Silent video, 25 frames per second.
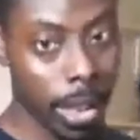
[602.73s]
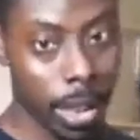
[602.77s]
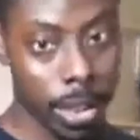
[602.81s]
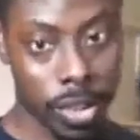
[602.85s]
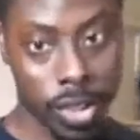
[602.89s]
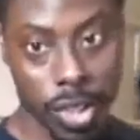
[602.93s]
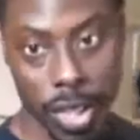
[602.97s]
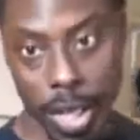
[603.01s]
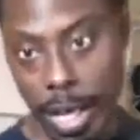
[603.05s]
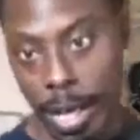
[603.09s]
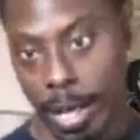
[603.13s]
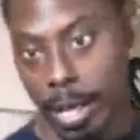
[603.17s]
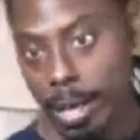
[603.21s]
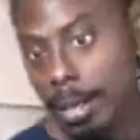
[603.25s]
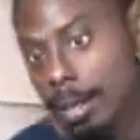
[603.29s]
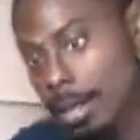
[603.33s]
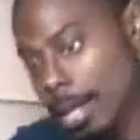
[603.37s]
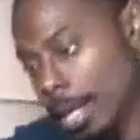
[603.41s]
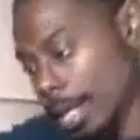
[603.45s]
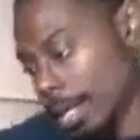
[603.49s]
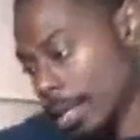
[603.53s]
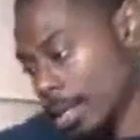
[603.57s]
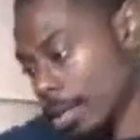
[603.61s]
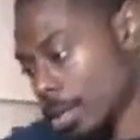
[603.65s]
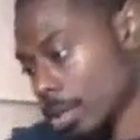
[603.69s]
a jacket,
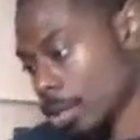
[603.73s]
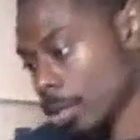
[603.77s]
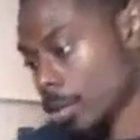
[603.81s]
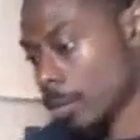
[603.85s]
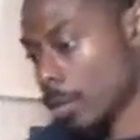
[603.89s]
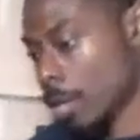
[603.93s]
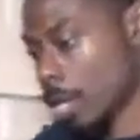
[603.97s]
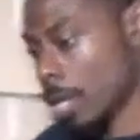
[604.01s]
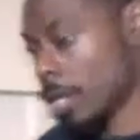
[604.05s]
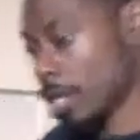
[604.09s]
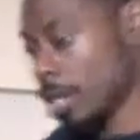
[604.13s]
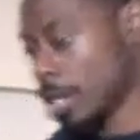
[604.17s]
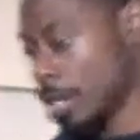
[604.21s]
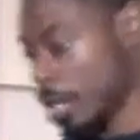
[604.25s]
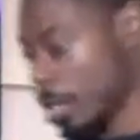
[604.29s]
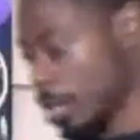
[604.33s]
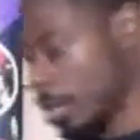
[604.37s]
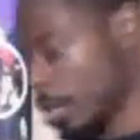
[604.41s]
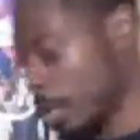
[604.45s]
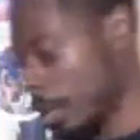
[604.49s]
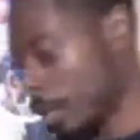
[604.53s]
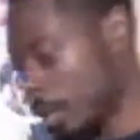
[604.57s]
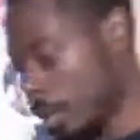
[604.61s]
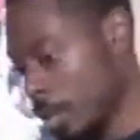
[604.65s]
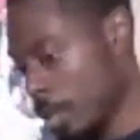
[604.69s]
like in the Karate
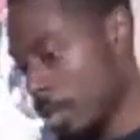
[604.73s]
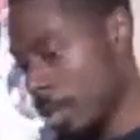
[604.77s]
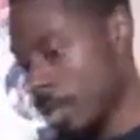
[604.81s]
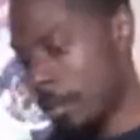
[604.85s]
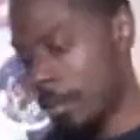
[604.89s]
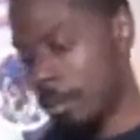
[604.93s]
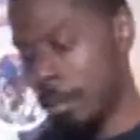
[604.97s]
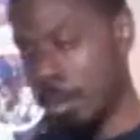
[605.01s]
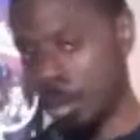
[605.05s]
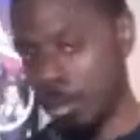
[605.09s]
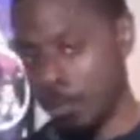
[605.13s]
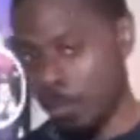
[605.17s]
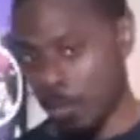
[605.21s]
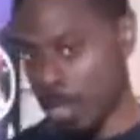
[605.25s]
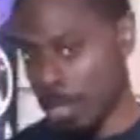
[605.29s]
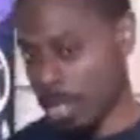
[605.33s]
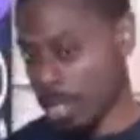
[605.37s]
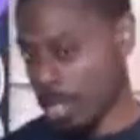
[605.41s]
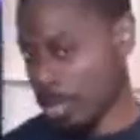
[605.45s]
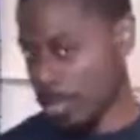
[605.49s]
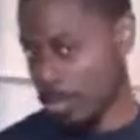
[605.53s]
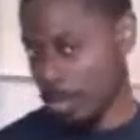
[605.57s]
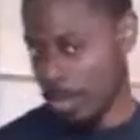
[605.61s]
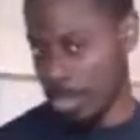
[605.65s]
Kid movie,